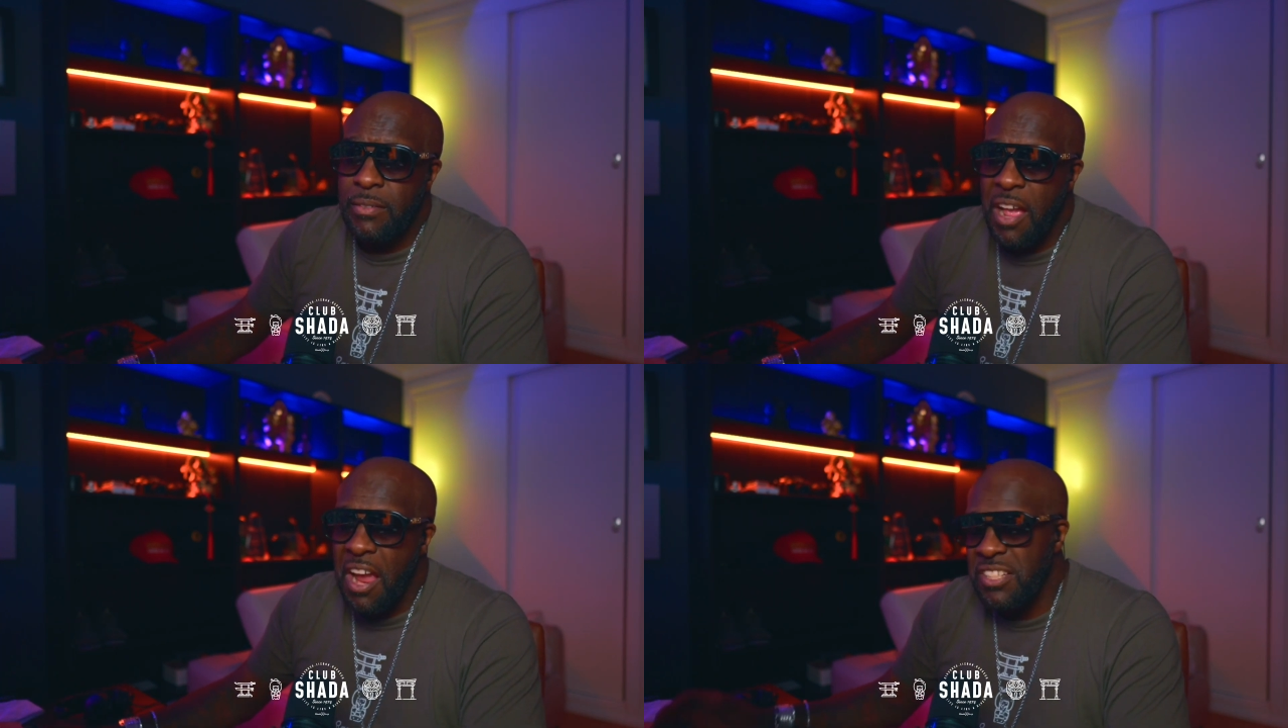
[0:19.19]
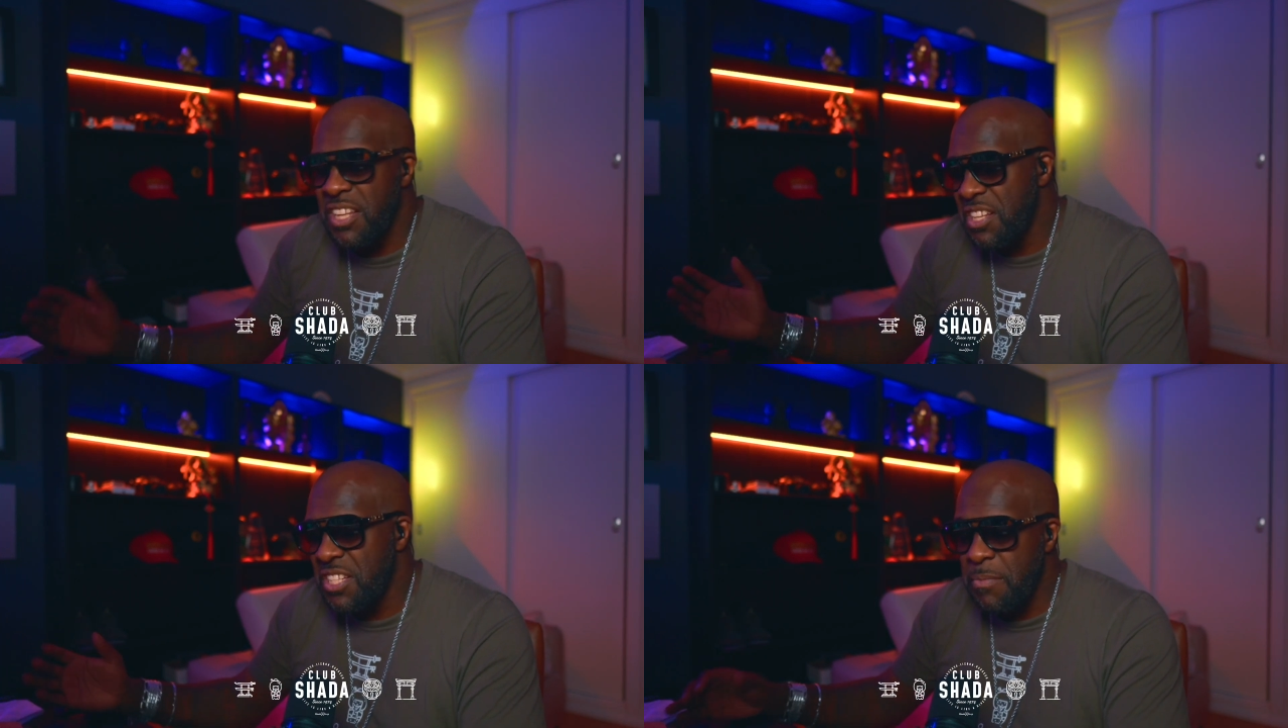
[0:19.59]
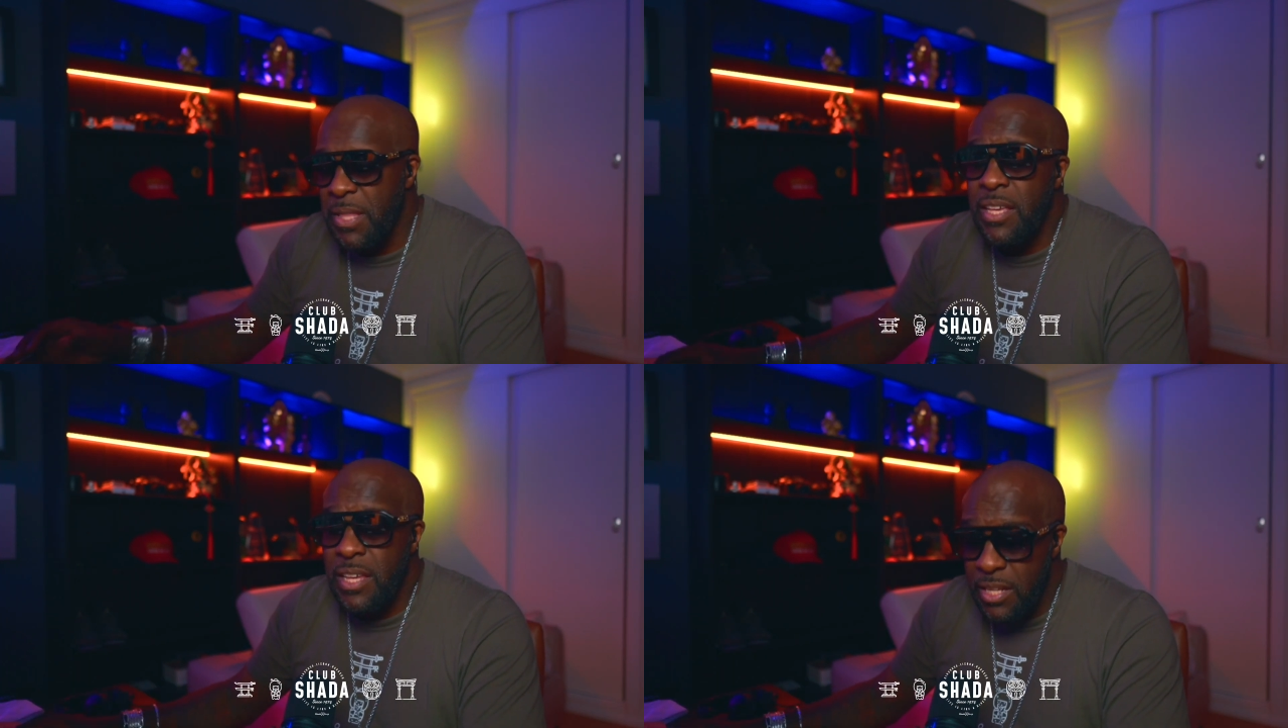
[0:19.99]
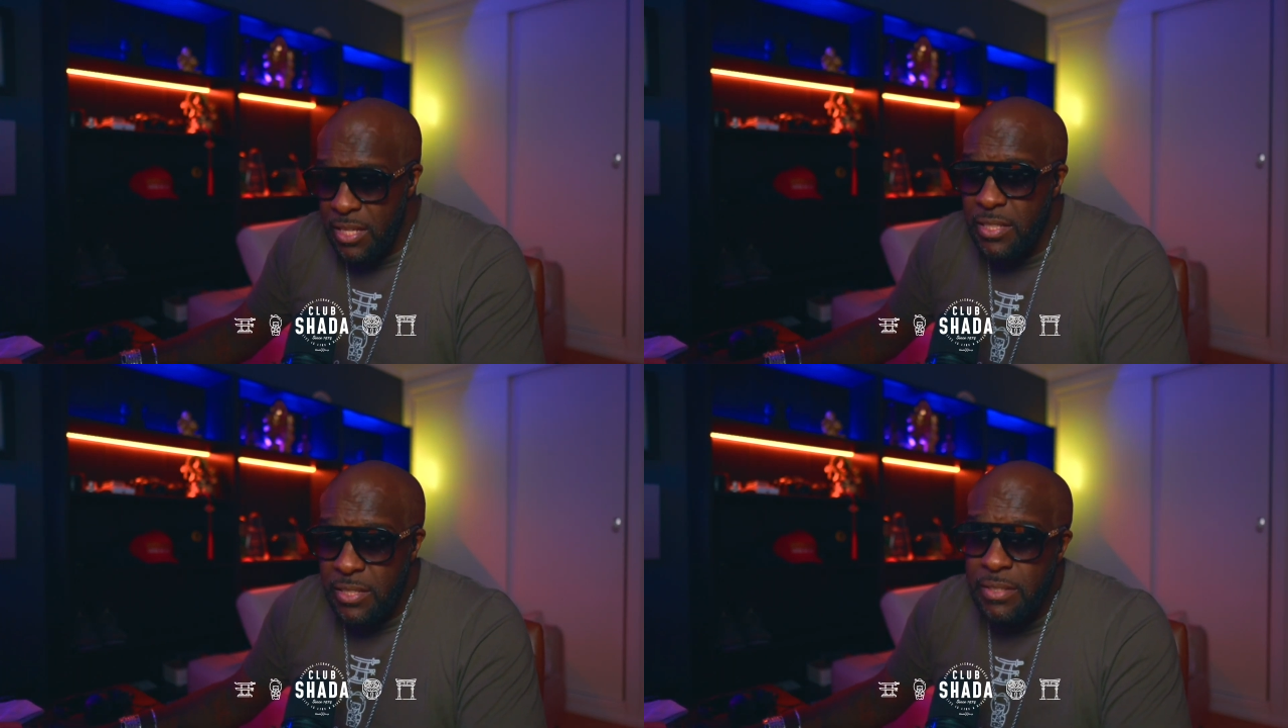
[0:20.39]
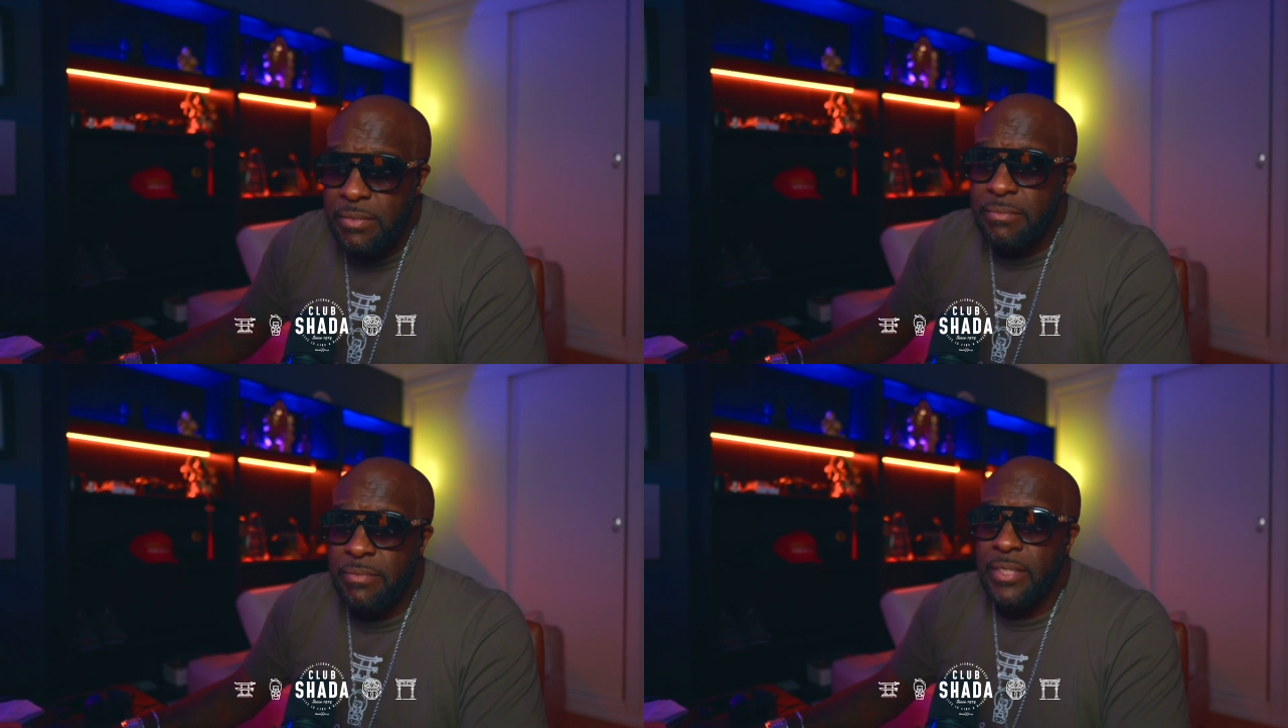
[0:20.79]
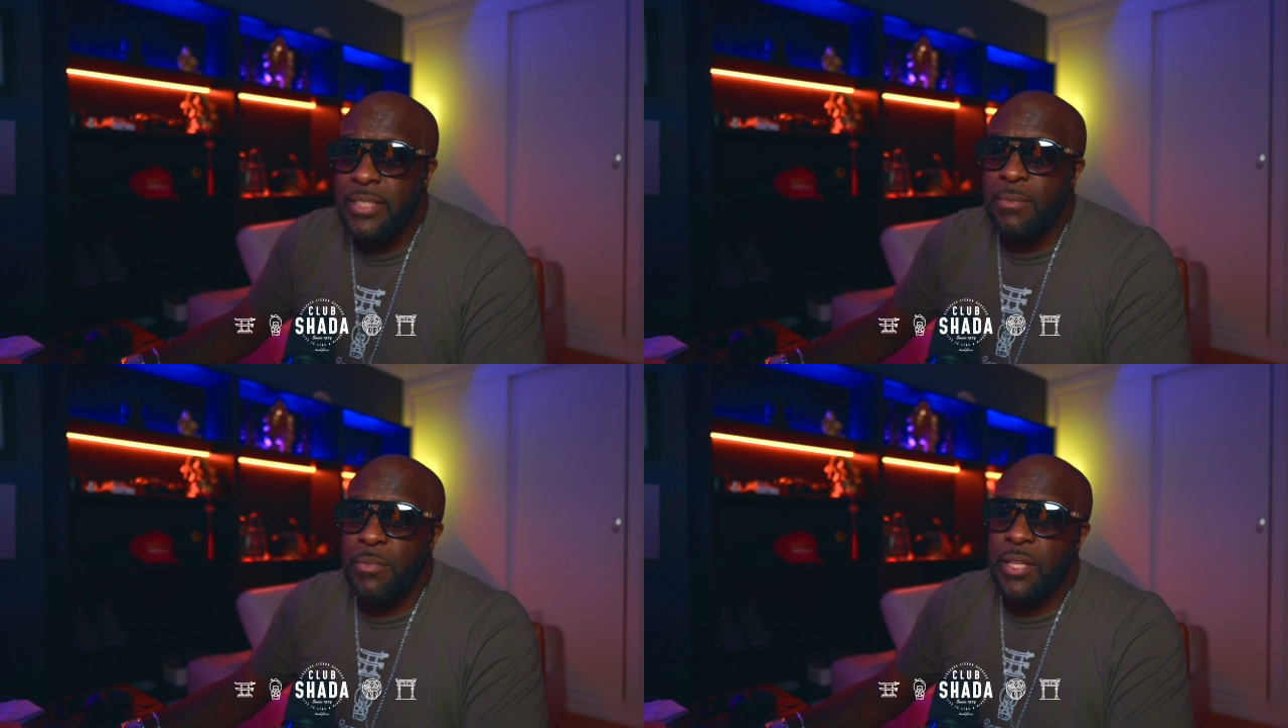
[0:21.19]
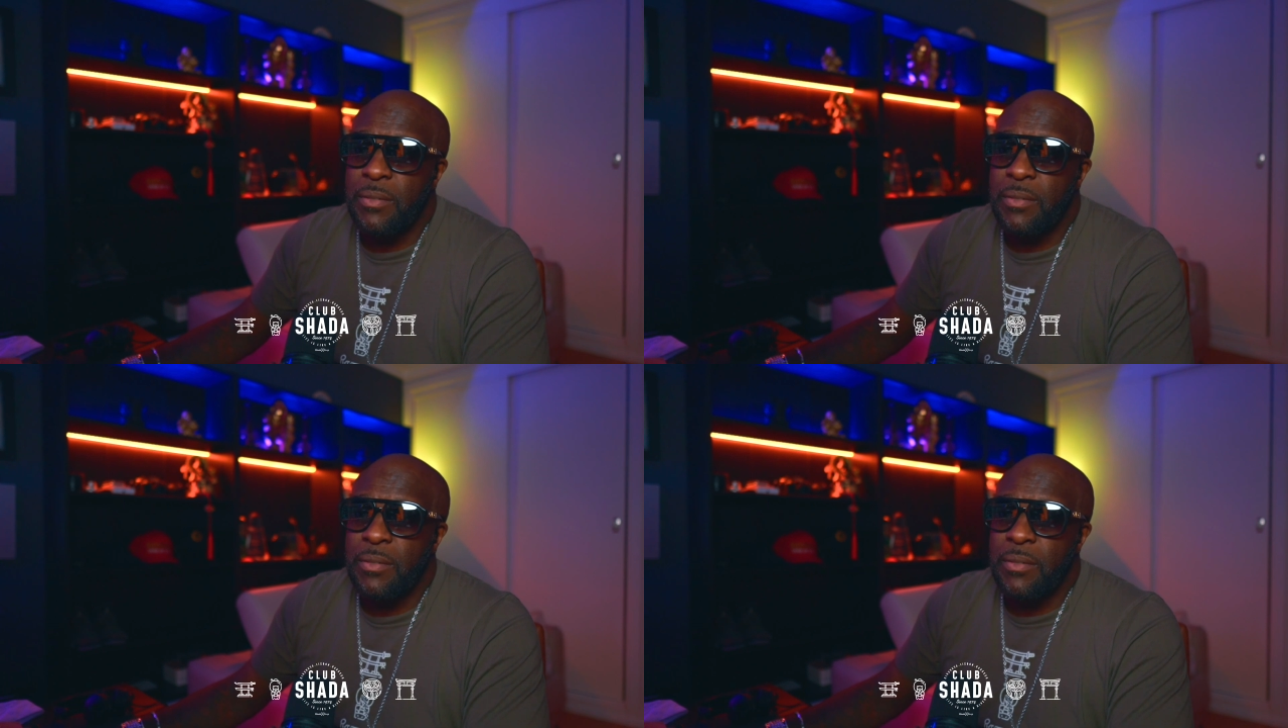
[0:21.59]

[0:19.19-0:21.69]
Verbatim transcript: Nah, it's not the same thing. It is the same